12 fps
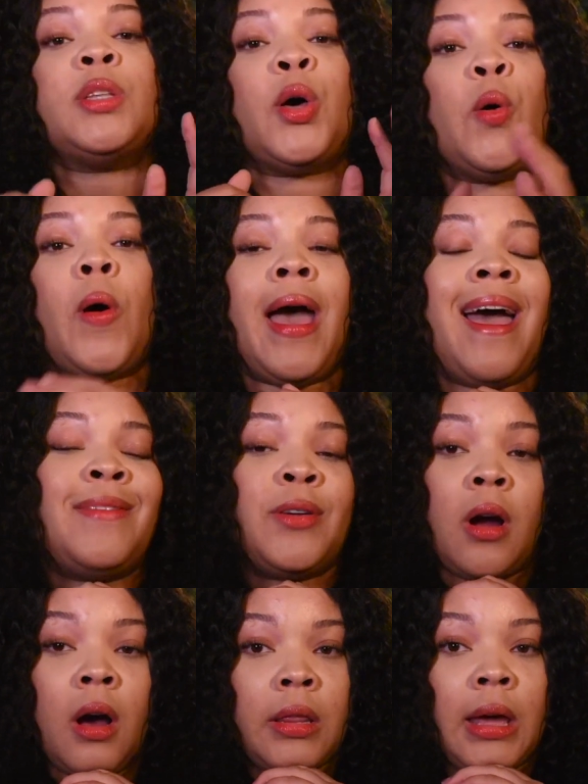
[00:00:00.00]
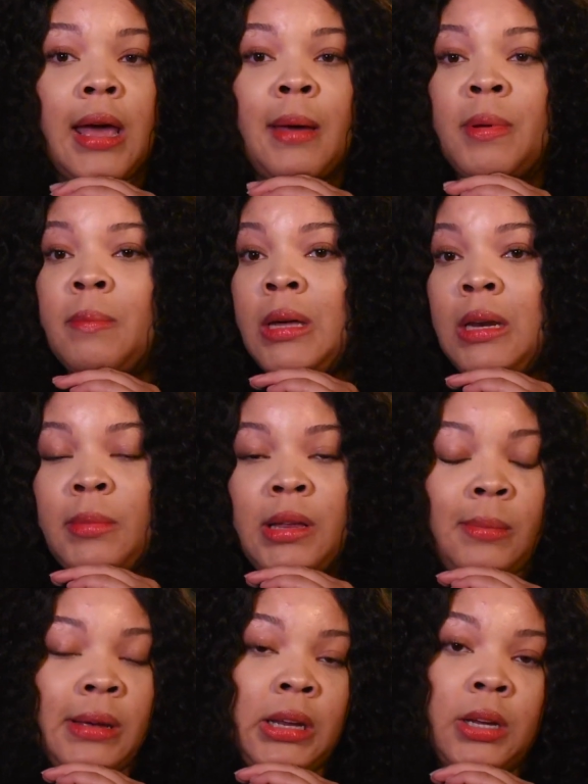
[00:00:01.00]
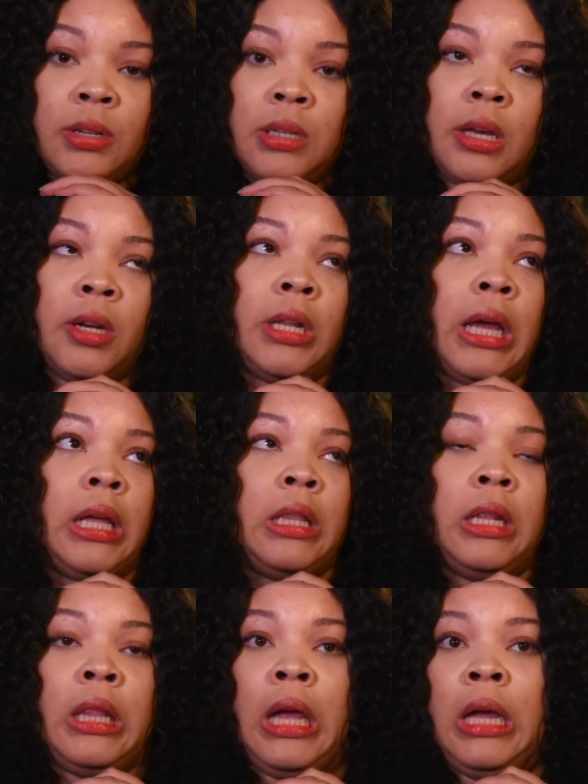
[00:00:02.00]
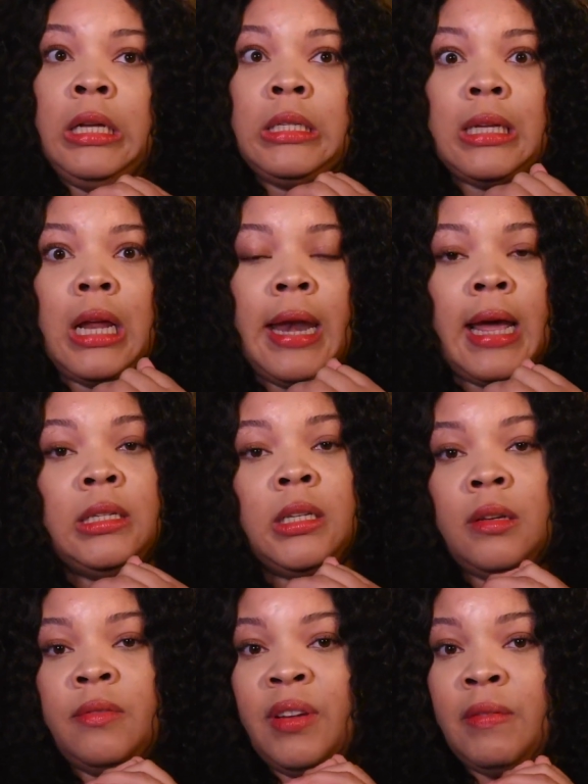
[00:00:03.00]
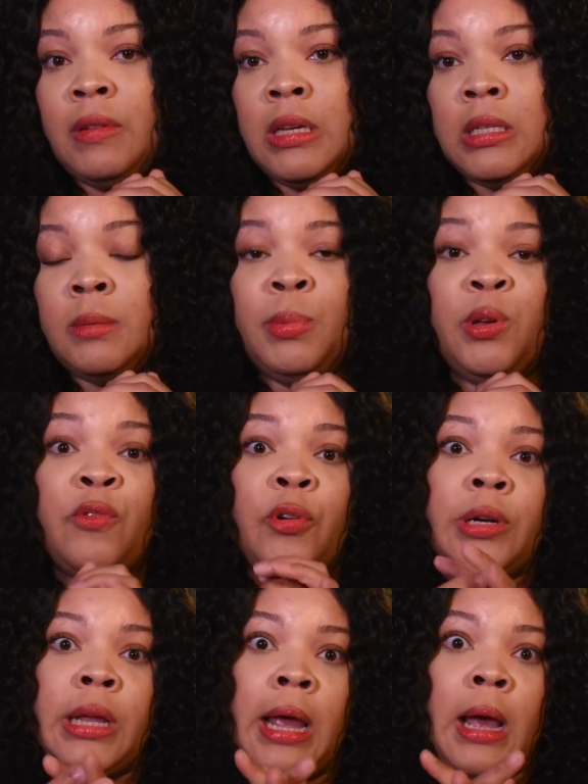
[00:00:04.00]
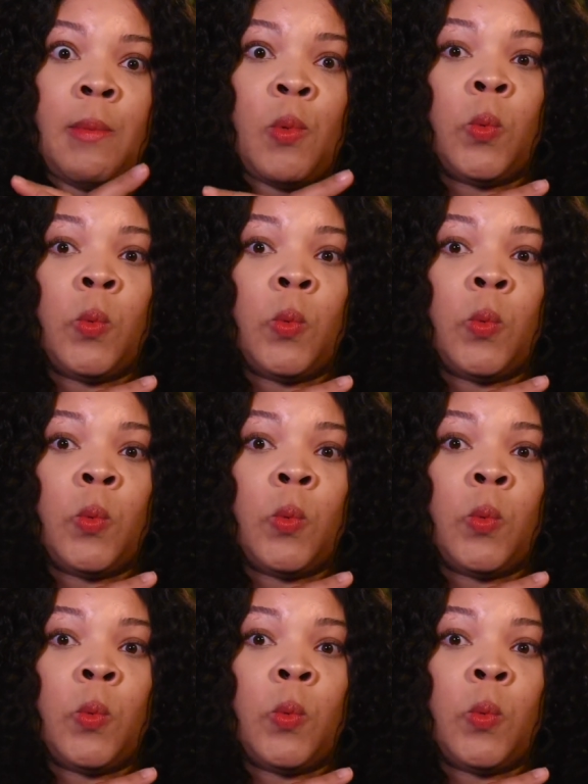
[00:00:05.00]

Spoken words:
So after all that happened, many years later, like in the late 1950s, Beaufort Dam